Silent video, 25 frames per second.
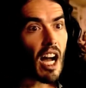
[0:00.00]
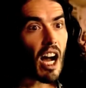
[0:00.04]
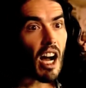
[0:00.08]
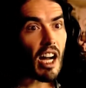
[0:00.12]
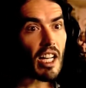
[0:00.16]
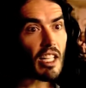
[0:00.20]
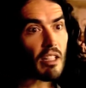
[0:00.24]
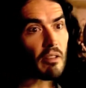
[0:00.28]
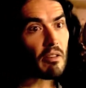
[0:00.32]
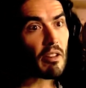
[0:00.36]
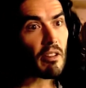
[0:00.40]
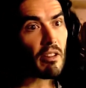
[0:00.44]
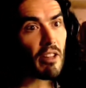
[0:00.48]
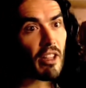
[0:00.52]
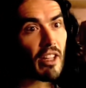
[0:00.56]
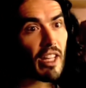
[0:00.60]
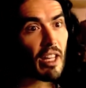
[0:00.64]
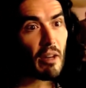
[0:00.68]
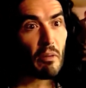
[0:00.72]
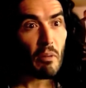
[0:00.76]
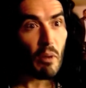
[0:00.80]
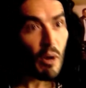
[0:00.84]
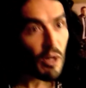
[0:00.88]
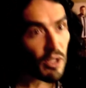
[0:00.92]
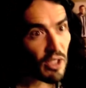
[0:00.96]
I don't know that
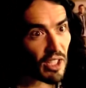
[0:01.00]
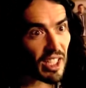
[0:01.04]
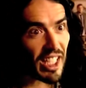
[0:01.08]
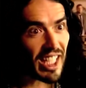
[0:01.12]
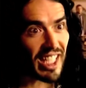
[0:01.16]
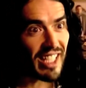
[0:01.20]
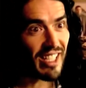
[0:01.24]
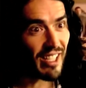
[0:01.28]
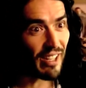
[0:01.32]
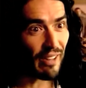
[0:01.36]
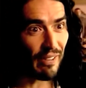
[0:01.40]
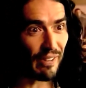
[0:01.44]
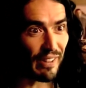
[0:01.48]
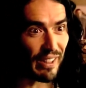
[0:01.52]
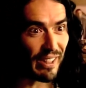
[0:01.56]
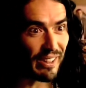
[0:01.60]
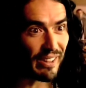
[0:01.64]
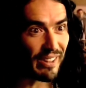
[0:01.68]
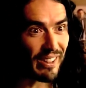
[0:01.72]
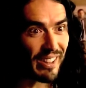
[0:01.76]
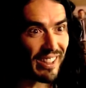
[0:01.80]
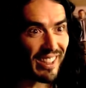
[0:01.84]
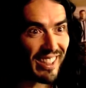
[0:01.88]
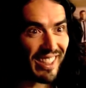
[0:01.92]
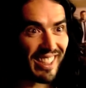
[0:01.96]
there was an
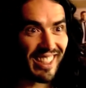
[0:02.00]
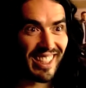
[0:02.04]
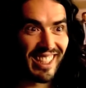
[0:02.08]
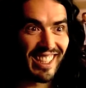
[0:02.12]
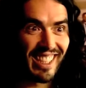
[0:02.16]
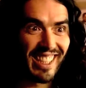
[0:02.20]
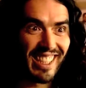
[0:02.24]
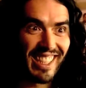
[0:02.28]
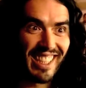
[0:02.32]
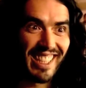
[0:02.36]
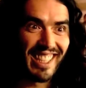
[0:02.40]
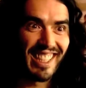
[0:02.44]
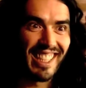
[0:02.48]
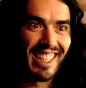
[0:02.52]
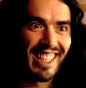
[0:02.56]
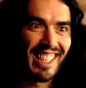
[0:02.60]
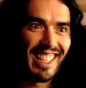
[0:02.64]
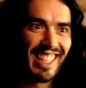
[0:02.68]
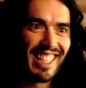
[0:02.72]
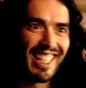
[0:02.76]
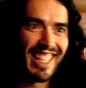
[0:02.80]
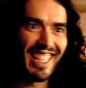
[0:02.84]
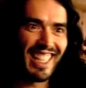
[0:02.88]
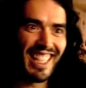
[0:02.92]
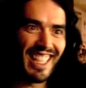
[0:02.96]
interview. I think I'll be
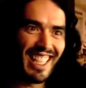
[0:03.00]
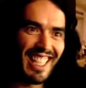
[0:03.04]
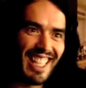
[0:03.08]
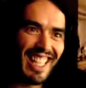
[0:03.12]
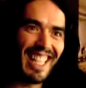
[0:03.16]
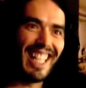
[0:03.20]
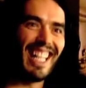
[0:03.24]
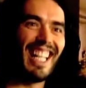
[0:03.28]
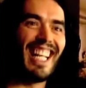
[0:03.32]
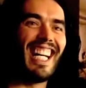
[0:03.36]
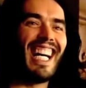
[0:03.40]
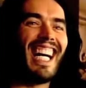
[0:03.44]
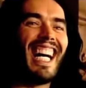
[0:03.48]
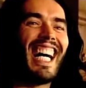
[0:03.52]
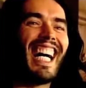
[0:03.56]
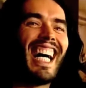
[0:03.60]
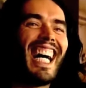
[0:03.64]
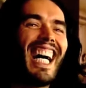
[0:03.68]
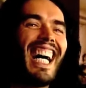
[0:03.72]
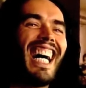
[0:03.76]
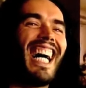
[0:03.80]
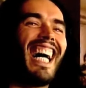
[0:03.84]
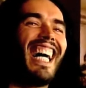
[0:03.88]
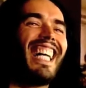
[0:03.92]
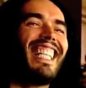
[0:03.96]
fired. No, that's not
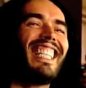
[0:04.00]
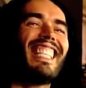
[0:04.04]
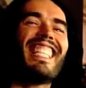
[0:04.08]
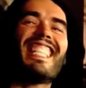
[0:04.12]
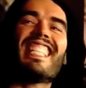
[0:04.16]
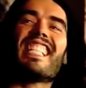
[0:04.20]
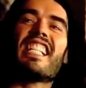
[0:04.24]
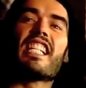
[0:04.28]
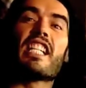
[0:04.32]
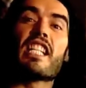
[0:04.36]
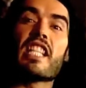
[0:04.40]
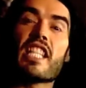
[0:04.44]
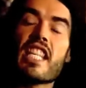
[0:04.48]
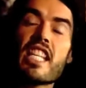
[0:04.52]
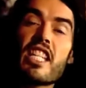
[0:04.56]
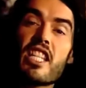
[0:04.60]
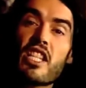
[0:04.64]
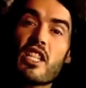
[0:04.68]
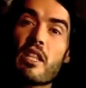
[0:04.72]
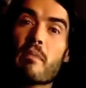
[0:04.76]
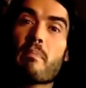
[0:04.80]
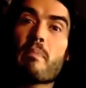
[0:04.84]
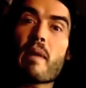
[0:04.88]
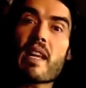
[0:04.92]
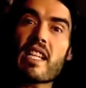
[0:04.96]
really... no, this no,
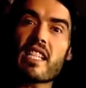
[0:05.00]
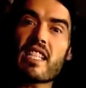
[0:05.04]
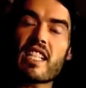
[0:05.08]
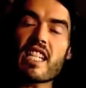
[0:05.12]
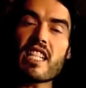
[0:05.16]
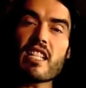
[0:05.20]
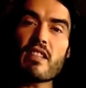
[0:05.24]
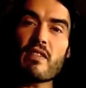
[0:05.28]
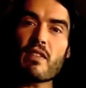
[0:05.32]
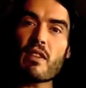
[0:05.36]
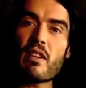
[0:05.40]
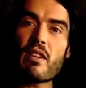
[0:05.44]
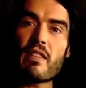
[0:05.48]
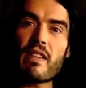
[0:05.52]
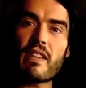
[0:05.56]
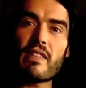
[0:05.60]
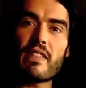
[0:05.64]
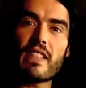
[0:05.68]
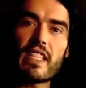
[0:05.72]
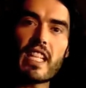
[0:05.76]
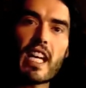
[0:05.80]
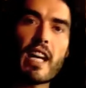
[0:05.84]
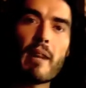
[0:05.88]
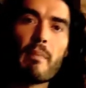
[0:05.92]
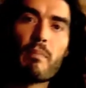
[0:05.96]
is the no. best interview I've
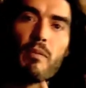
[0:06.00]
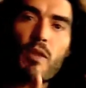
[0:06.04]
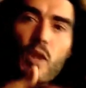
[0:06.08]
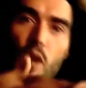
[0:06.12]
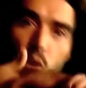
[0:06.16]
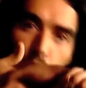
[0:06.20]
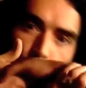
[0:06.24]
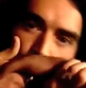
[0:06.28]
ever done.